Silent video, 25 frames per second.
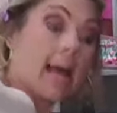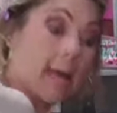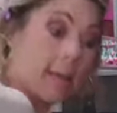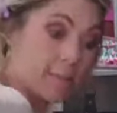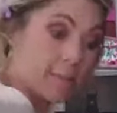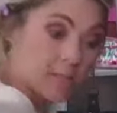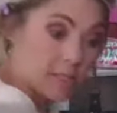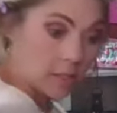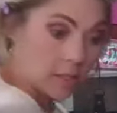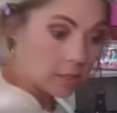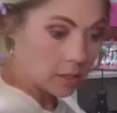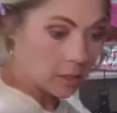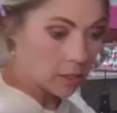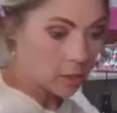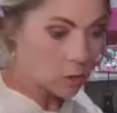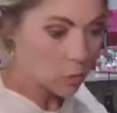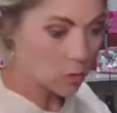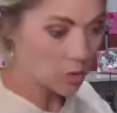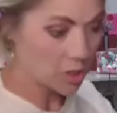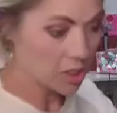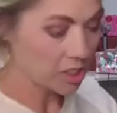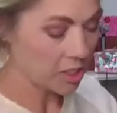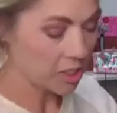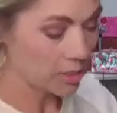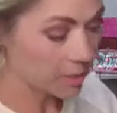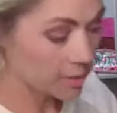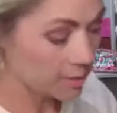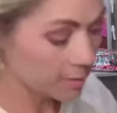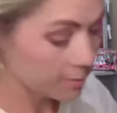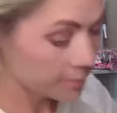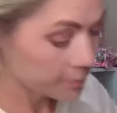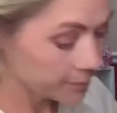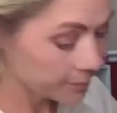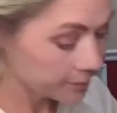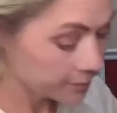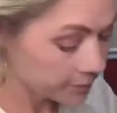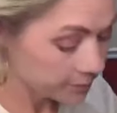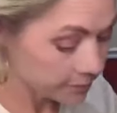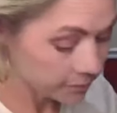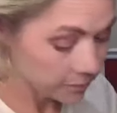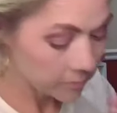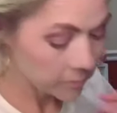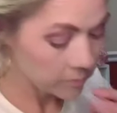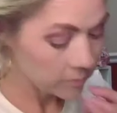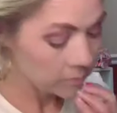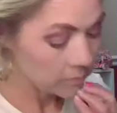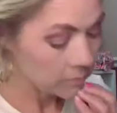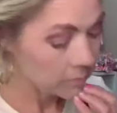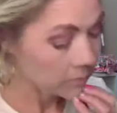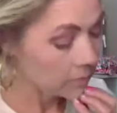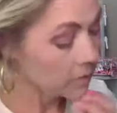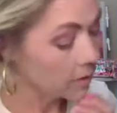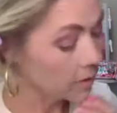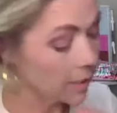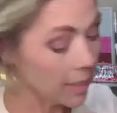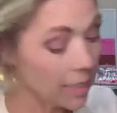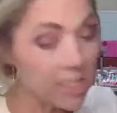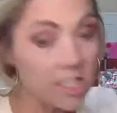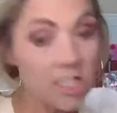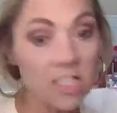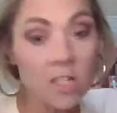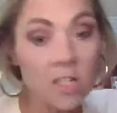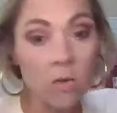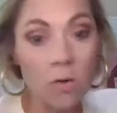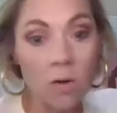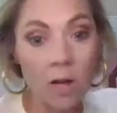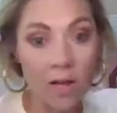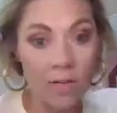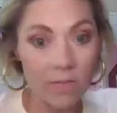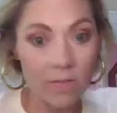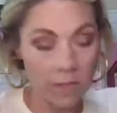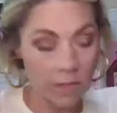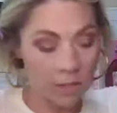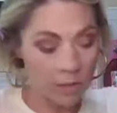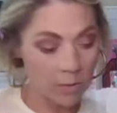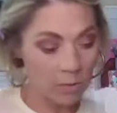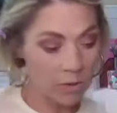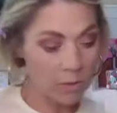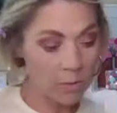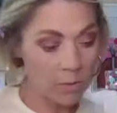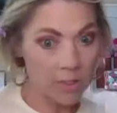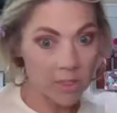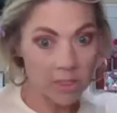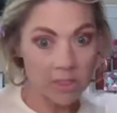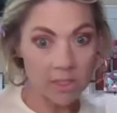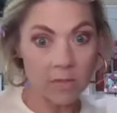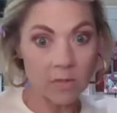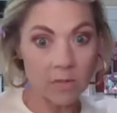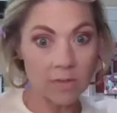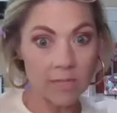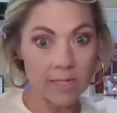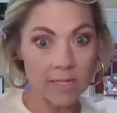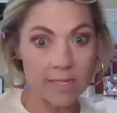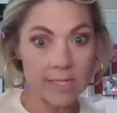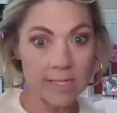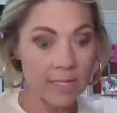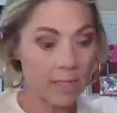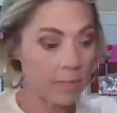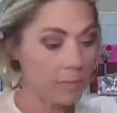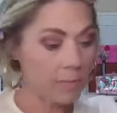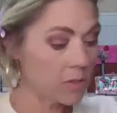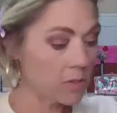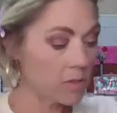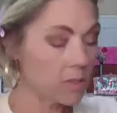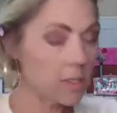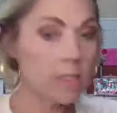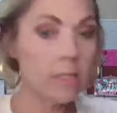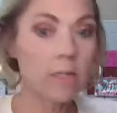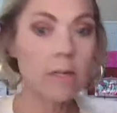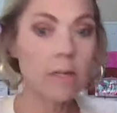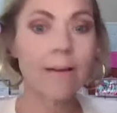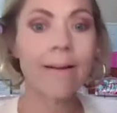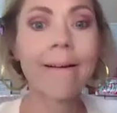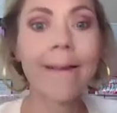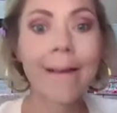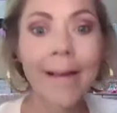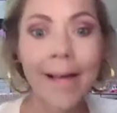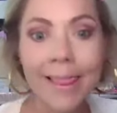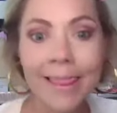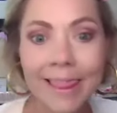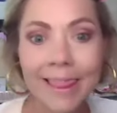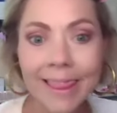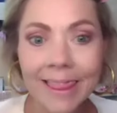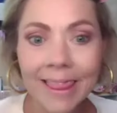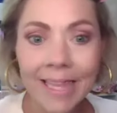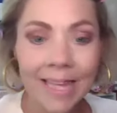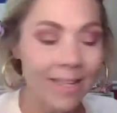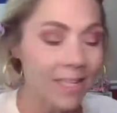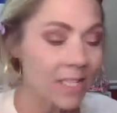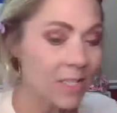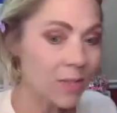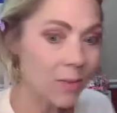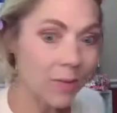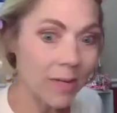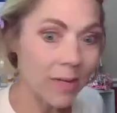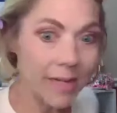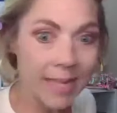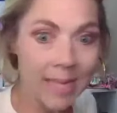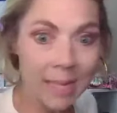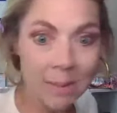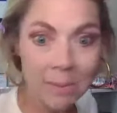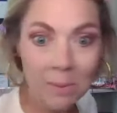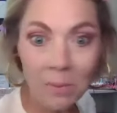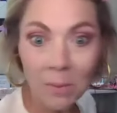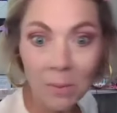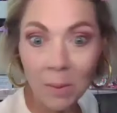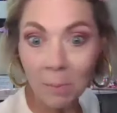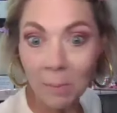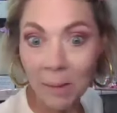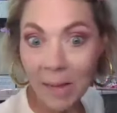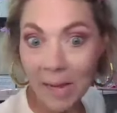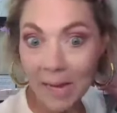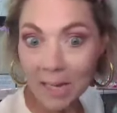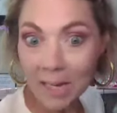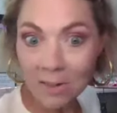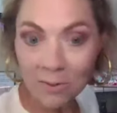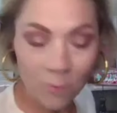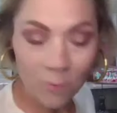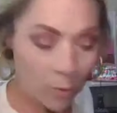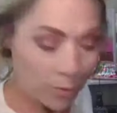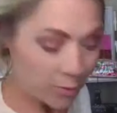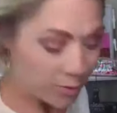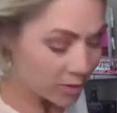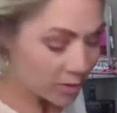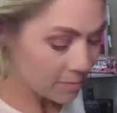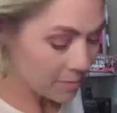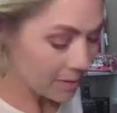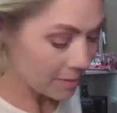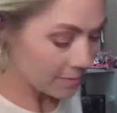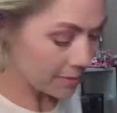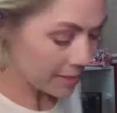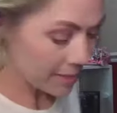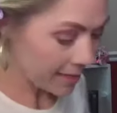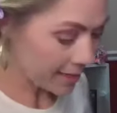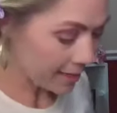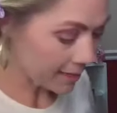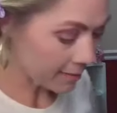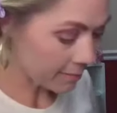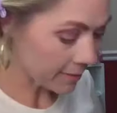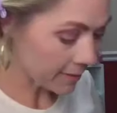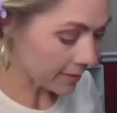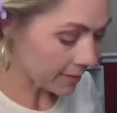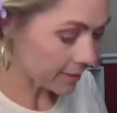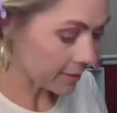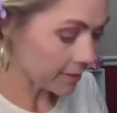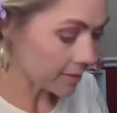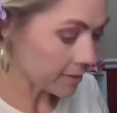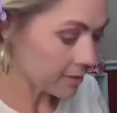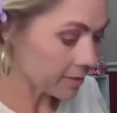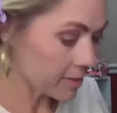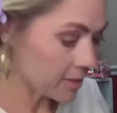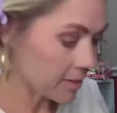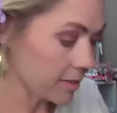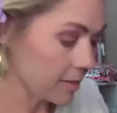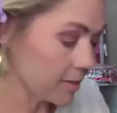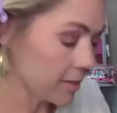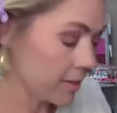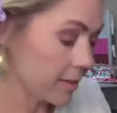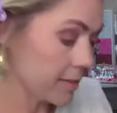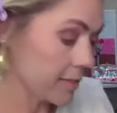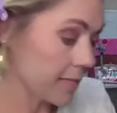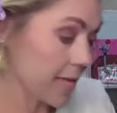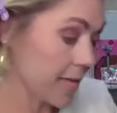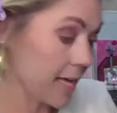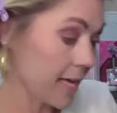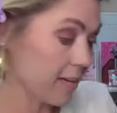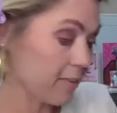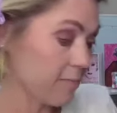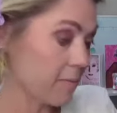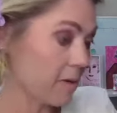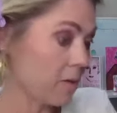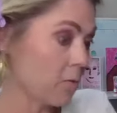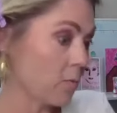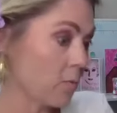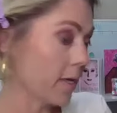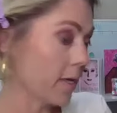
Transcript: absolutely gorgeous. And I just don't have a lot of room on this little desk I'm using. So I keep going back and forth to my bag back there so that it's out of my